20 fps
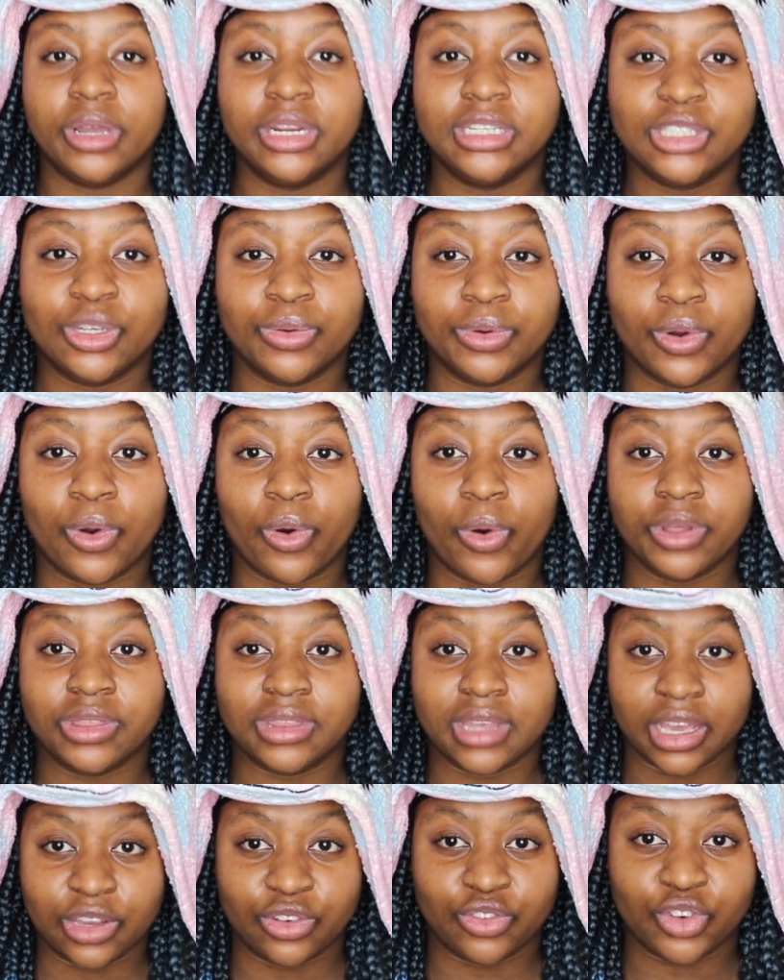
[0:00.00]
wanted to
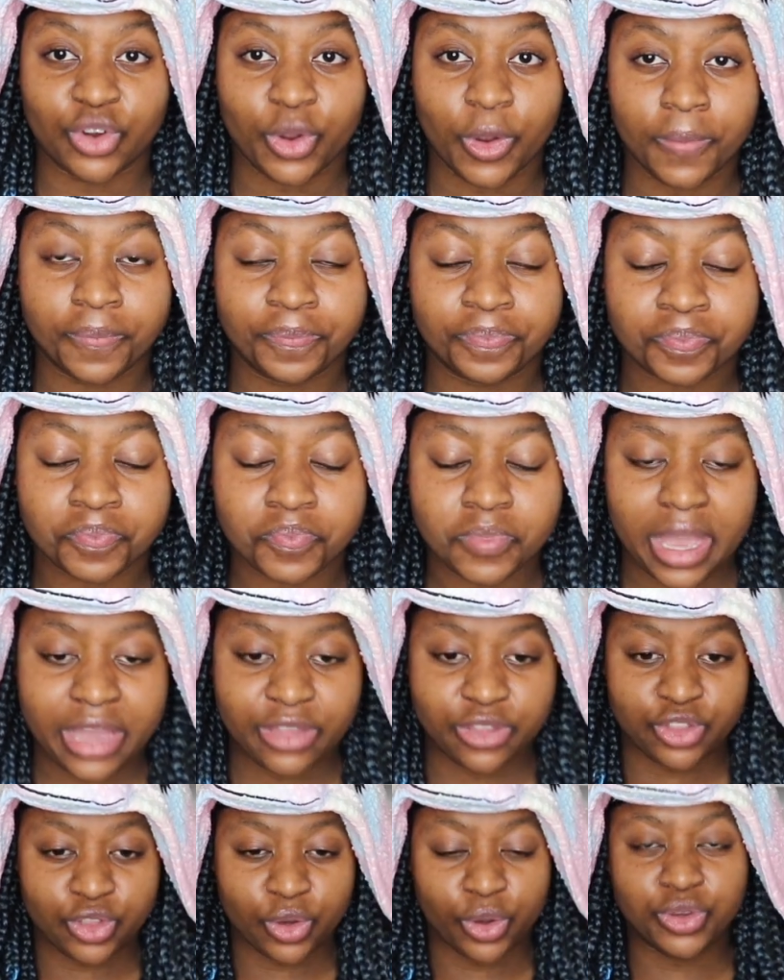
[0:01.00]
record the intro
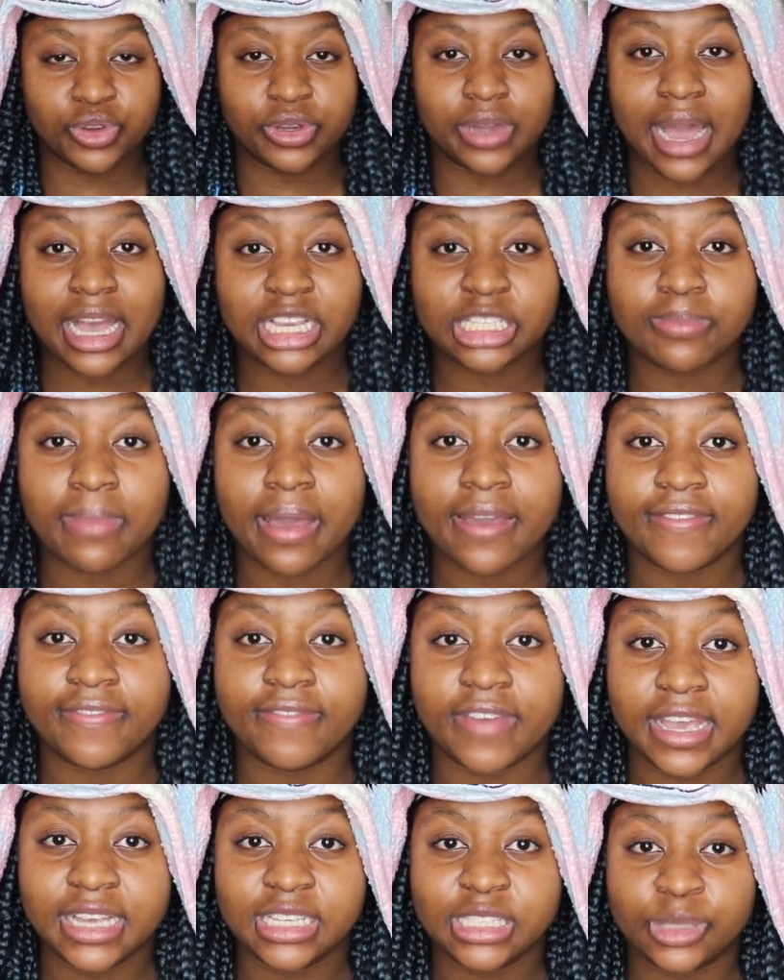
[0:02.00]
and show you guys my
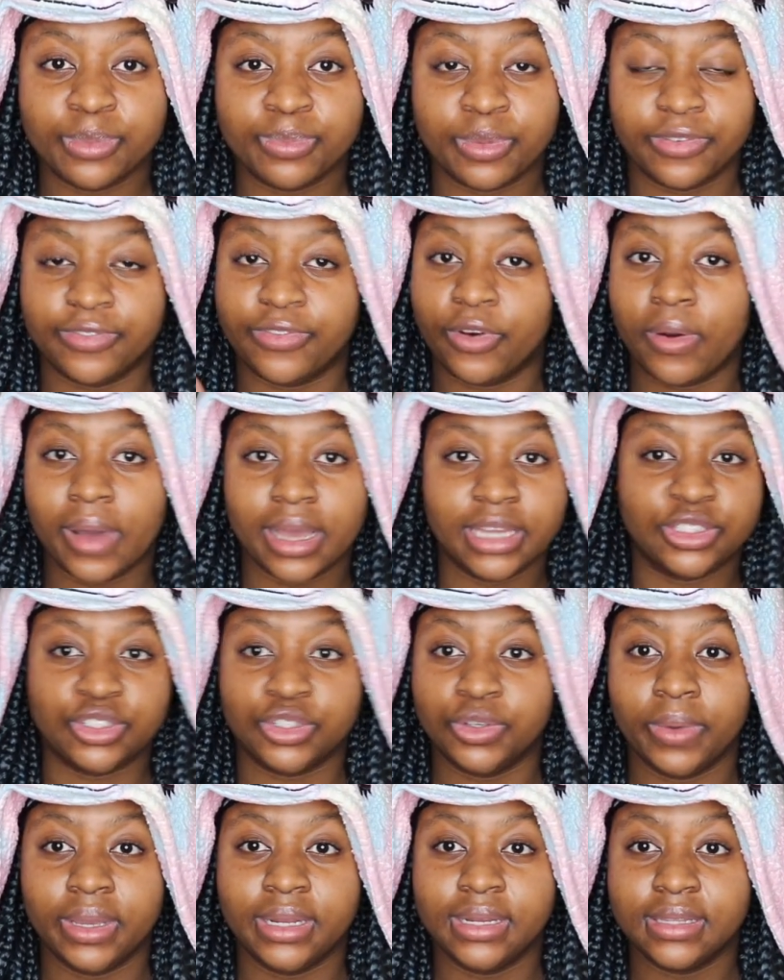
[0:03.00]
face before I
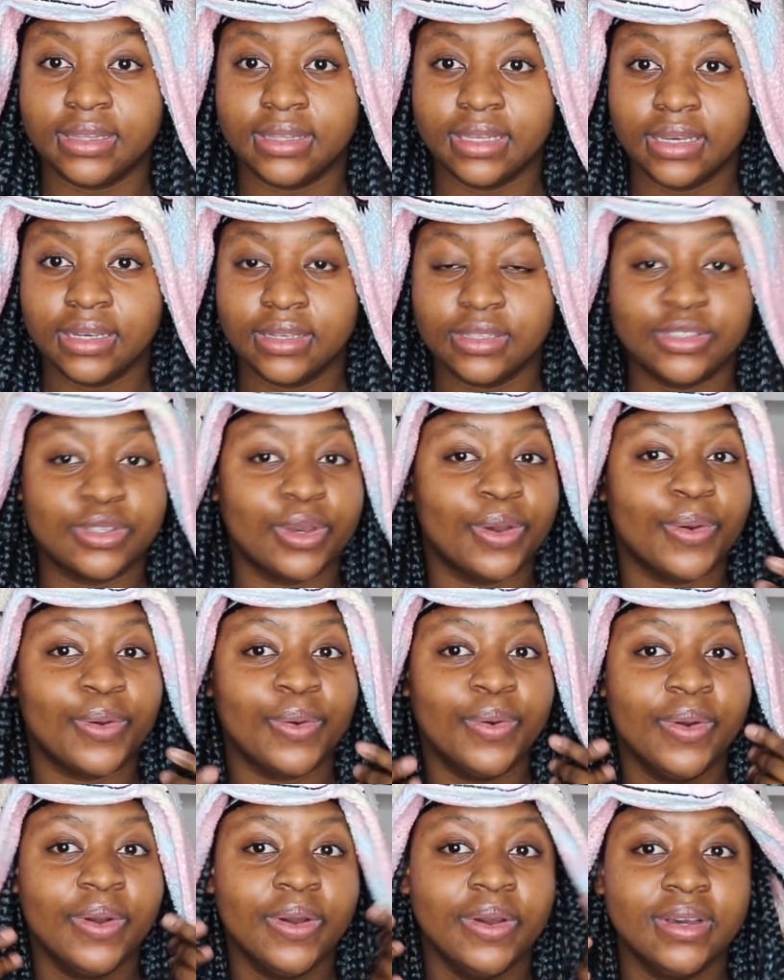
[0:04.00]
do anything.
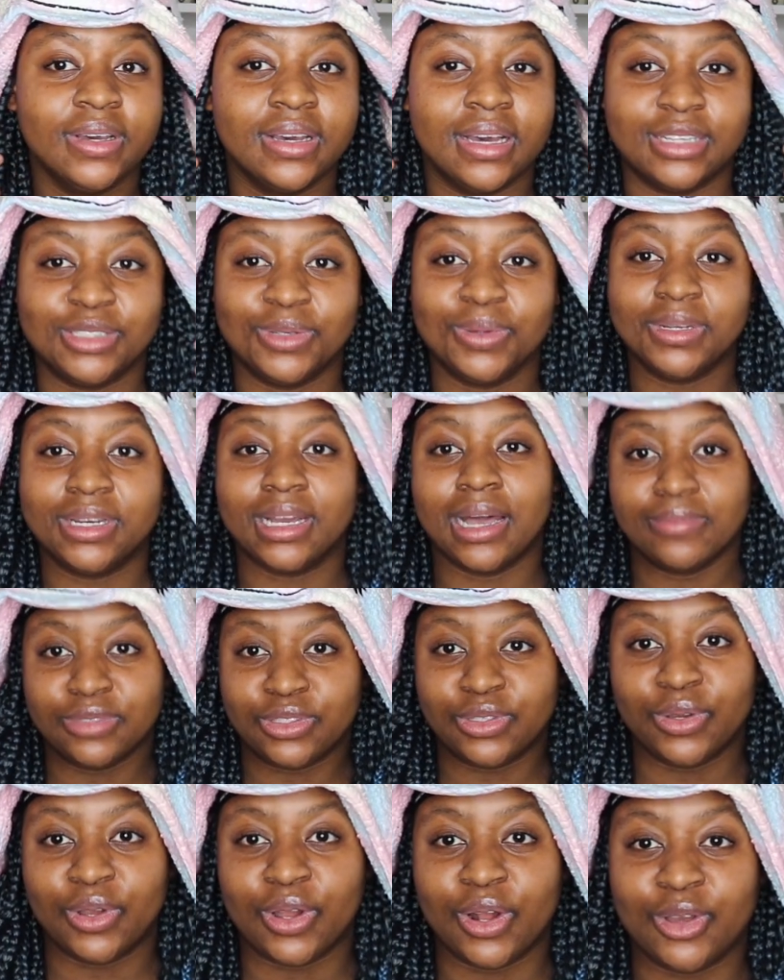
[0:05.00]
So I don't wanna
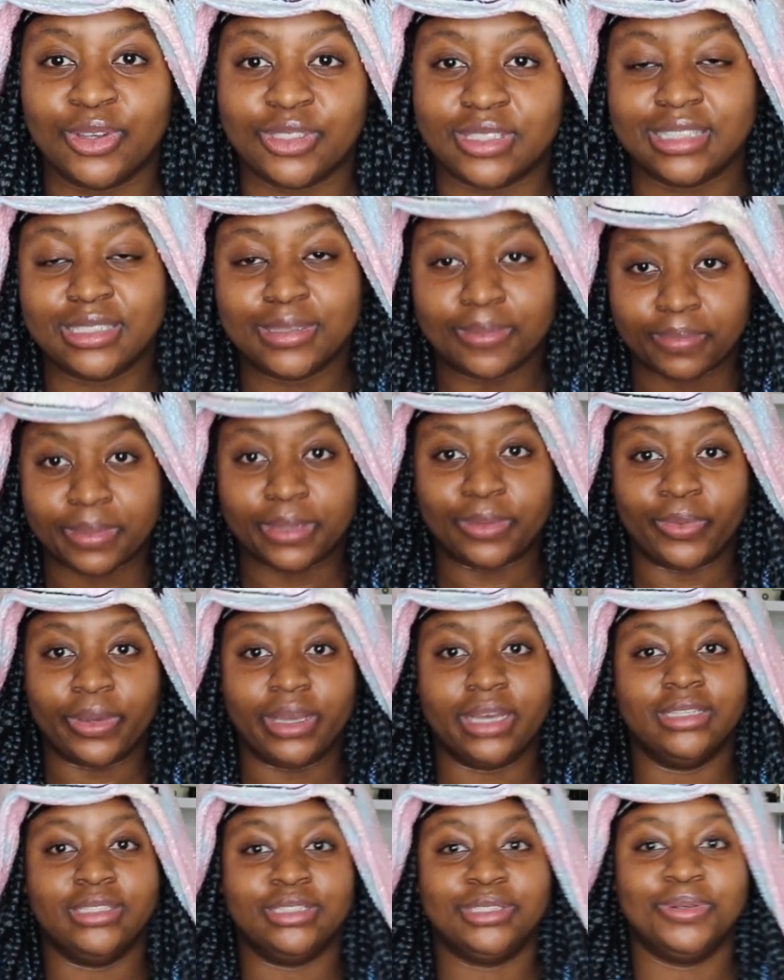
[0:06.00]
come too close. That's a bit
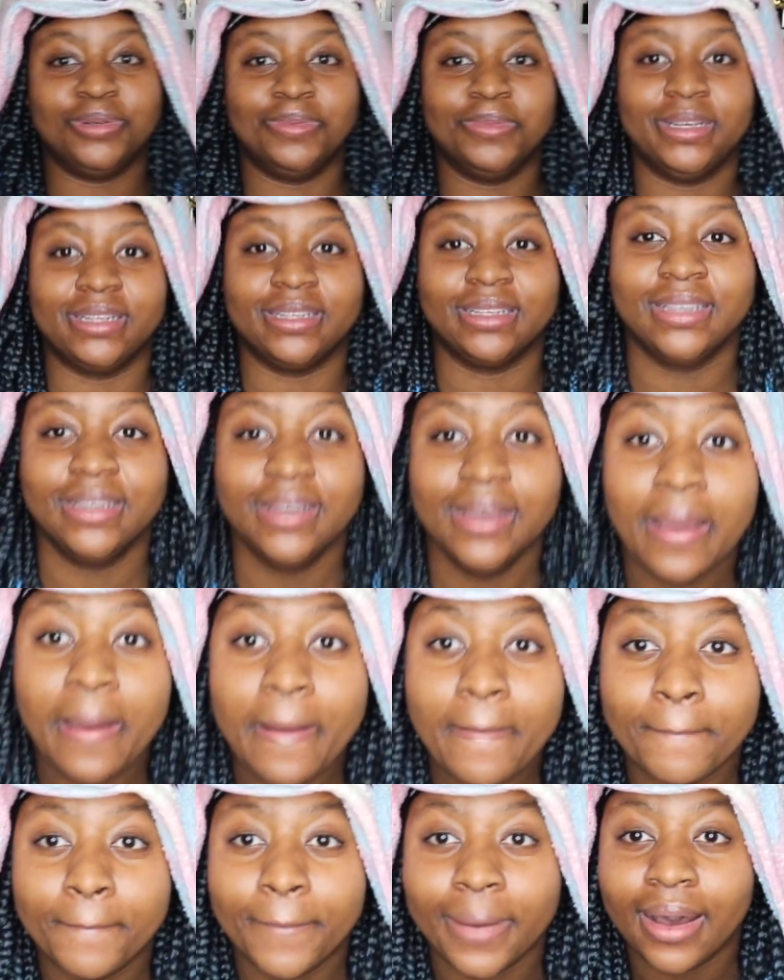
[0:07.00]
weird, you know what I mean?
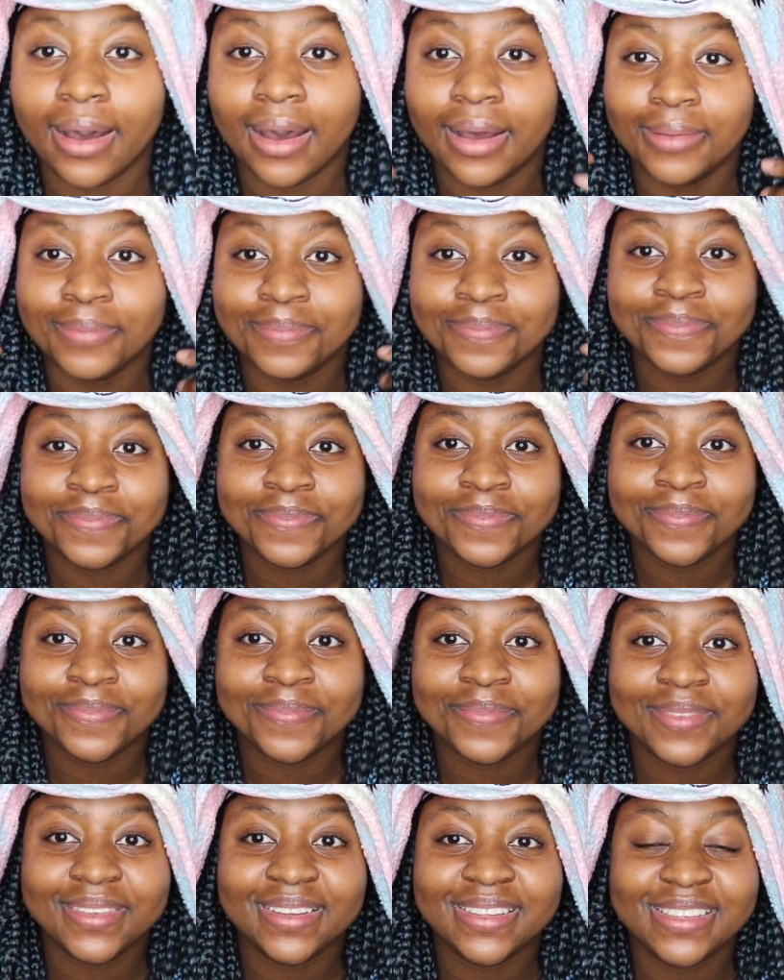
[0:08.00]
But
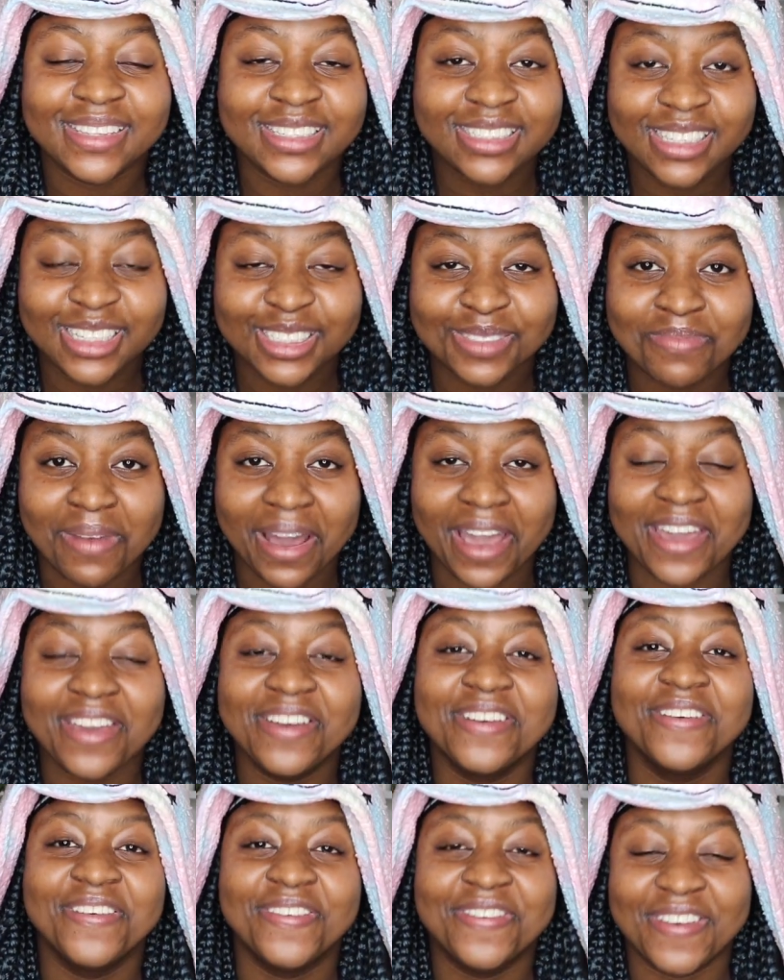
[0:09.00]
this is my
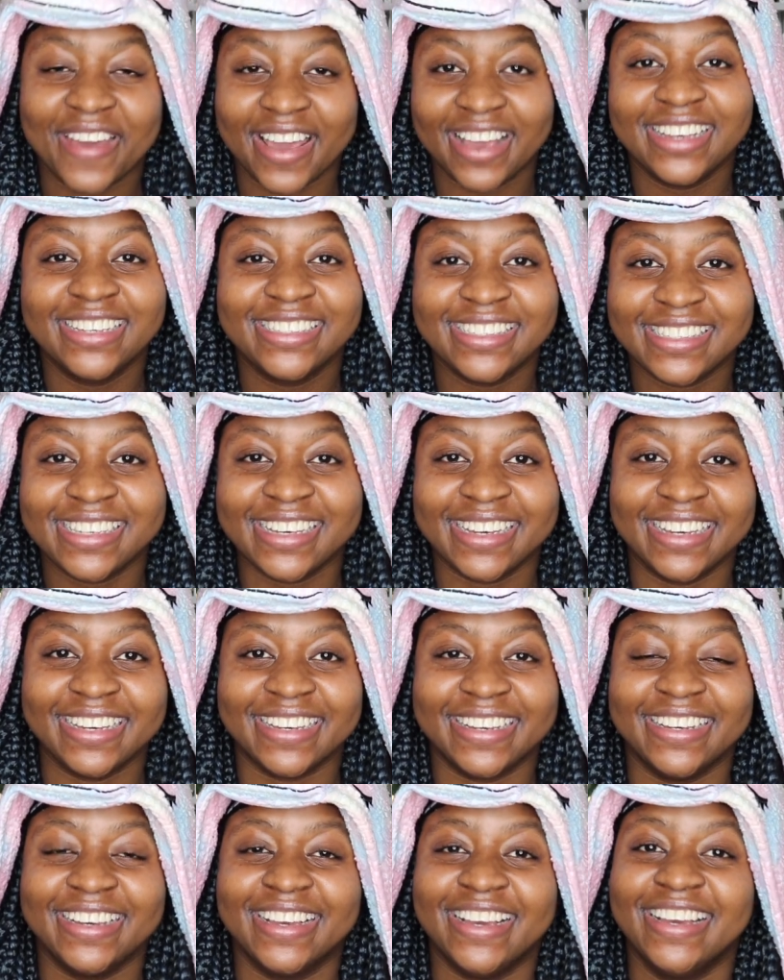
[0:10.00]
face.
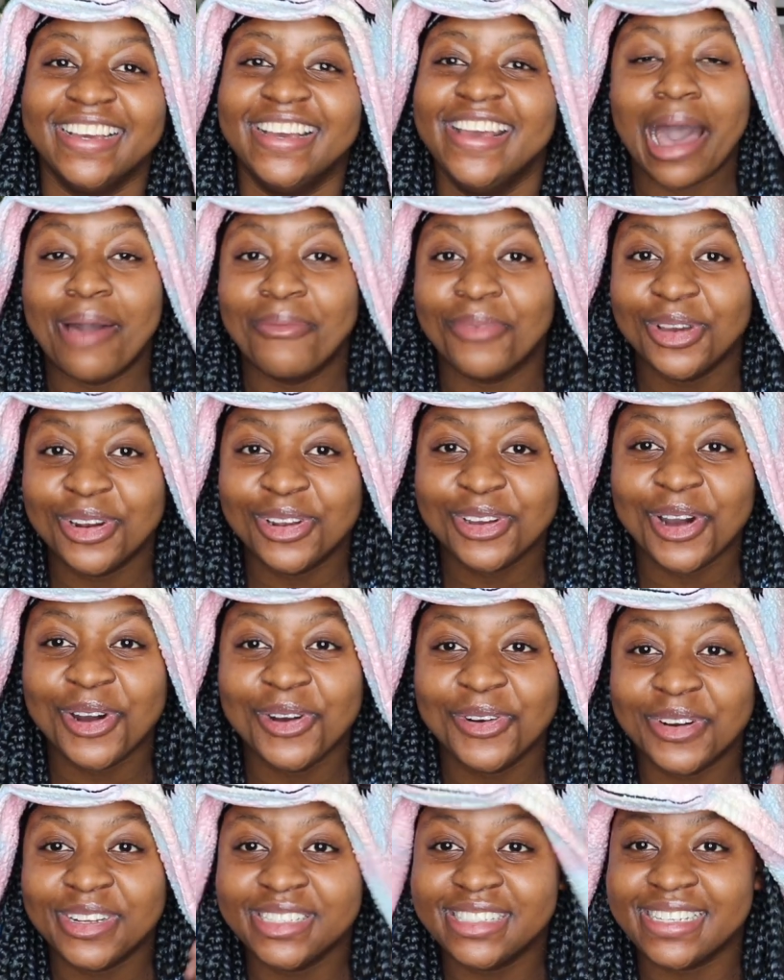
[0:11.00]
I'm gonna
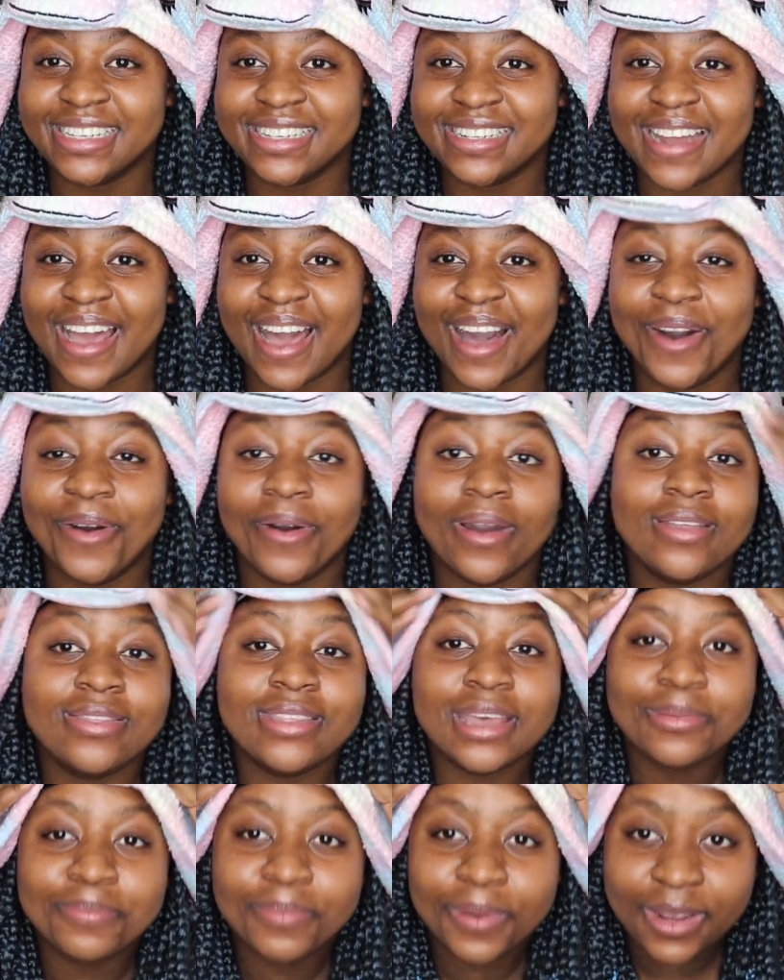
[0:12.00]
go rinse it now
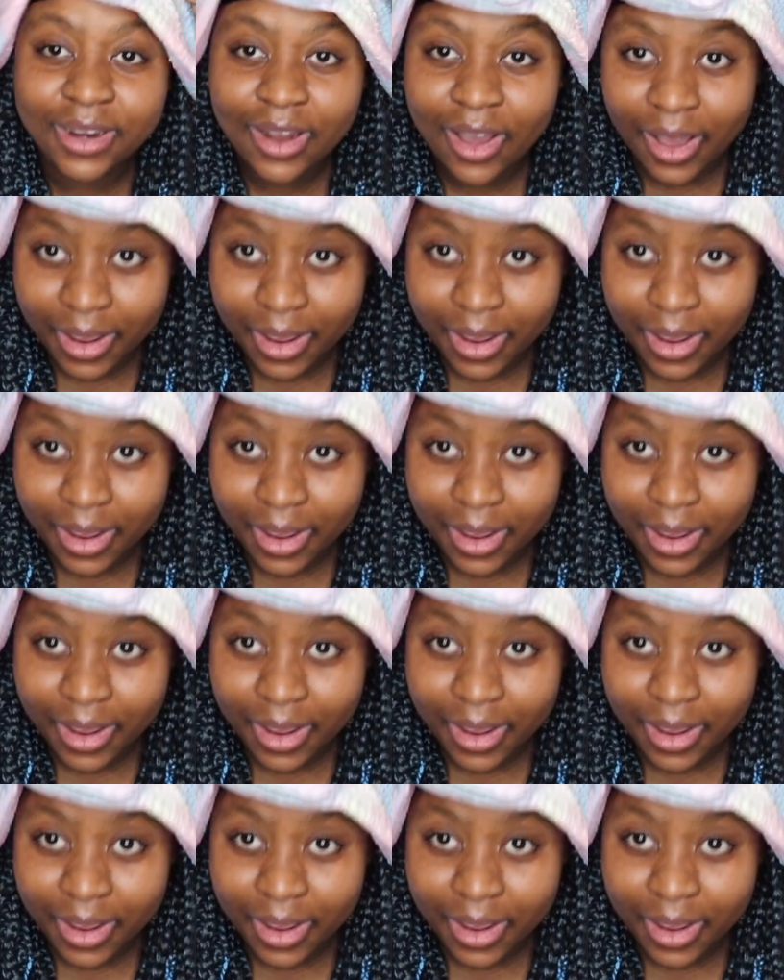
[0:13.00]
and then put